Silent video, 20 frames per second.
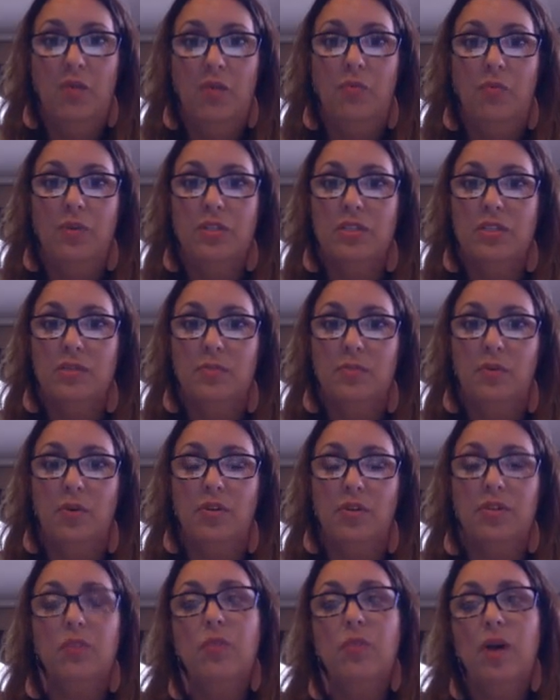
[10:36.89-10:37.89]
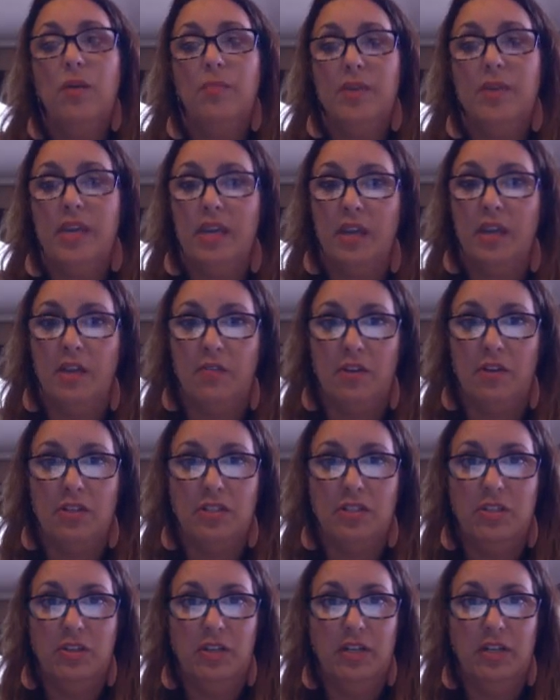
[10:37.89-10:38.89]
which support the well-being of our
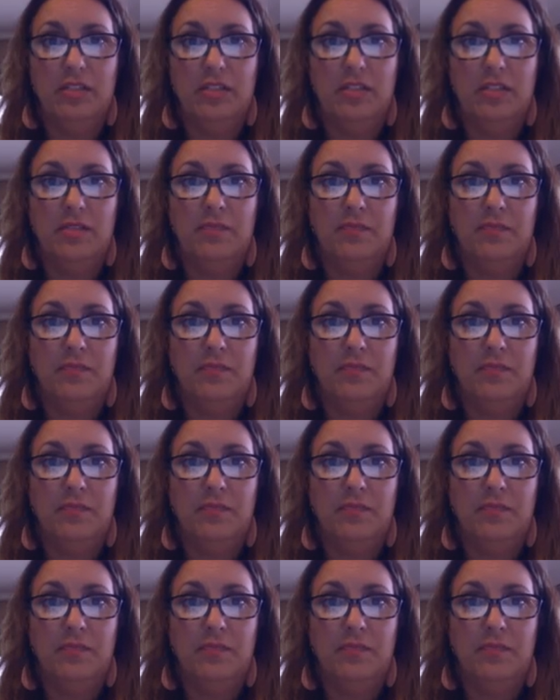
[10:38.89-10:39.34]
students.